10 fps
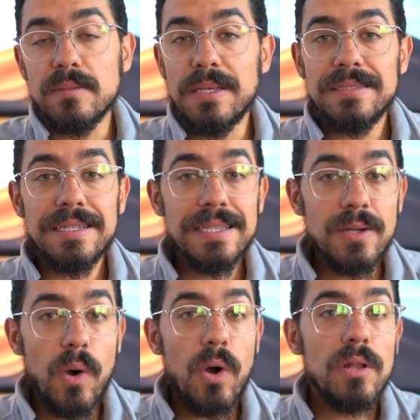Basically,
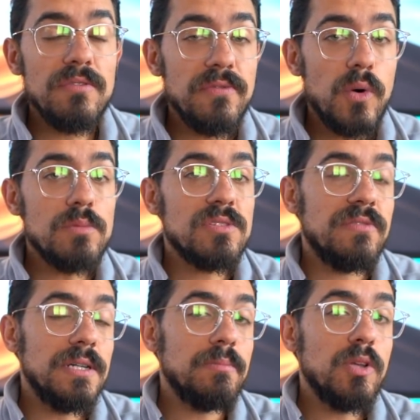all forms of
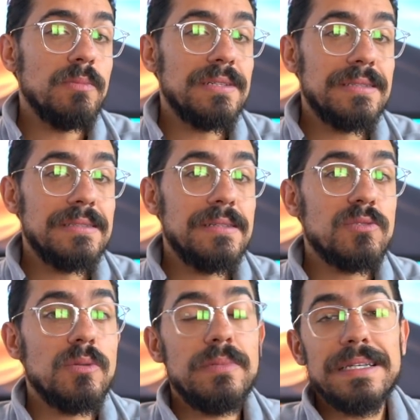unemployment assistance
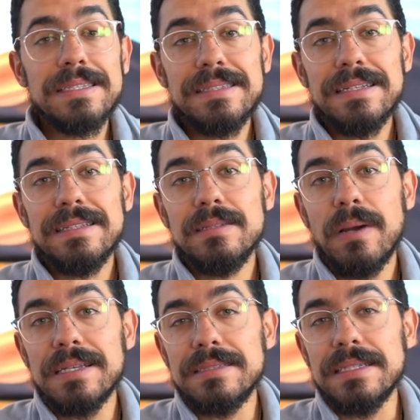will be extended
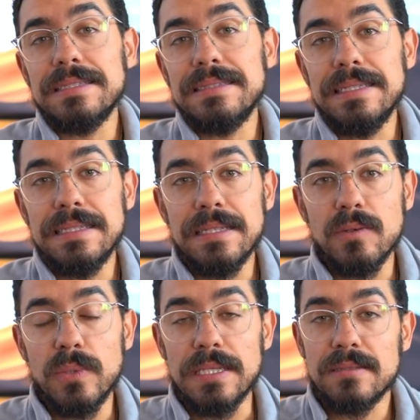by 16
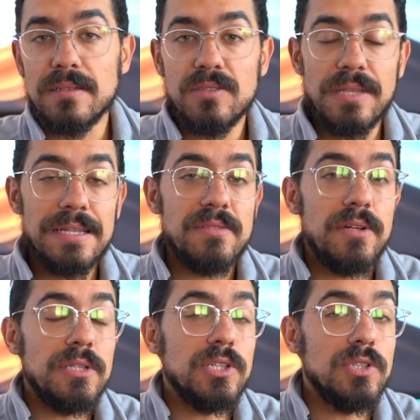weeks. So that's
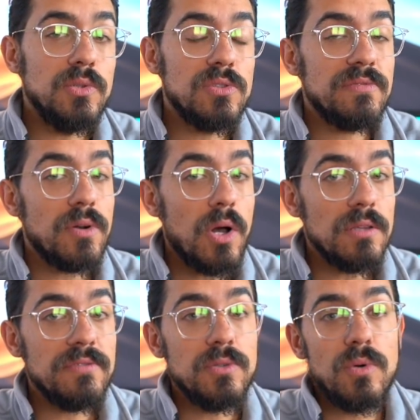very good news for all
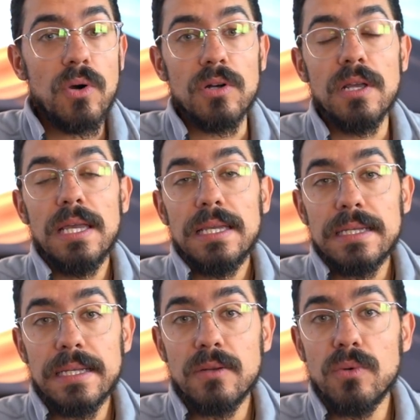of you who are
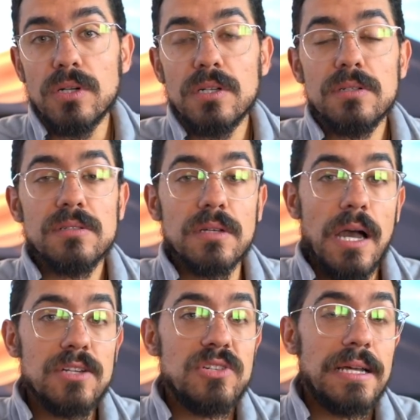gig workers,
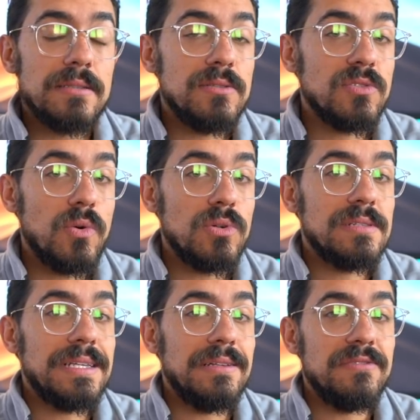contractors, or
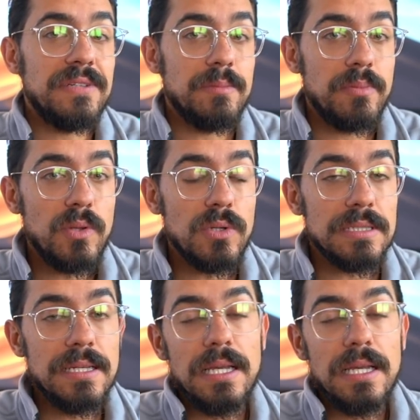self-employed.